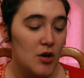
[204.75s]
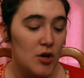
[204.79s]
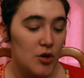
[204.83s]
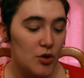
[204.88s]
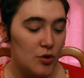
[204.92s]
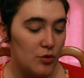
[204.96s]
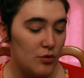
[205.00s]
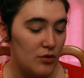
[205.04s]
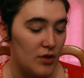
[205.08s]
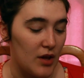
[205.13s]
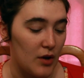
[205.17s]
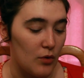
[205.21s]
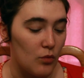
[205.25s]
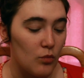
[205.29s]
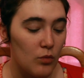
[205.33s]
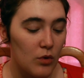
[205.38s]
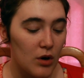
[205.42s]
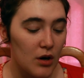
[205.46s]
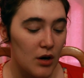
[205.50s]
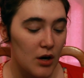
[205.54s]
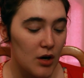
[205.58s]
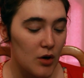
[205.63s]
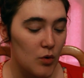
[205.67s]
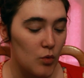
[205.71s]
who they
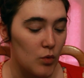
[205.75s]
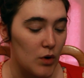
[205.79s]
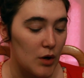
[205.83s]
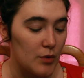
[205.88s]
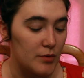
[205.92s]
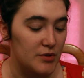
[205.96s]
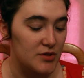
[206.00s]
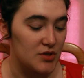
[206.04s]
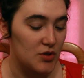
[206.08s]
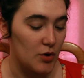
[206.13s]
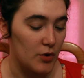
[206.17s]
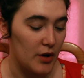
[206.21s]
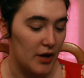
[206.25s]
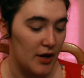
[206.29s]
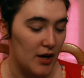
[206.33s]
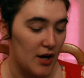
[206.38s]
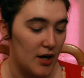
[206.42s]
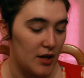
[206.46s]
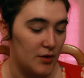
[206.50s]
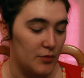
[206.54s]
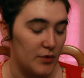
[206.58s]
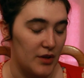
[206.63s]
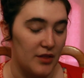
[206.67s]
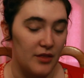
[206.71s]
were, what was going
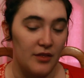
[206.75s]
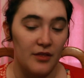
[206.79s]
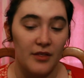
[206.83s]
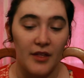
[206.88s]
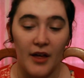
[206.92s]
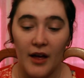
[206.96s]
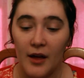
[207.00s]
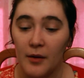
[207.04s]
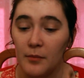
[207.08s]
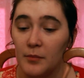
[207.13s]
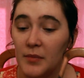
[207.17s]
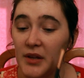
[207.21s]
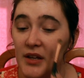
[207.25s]
on with them,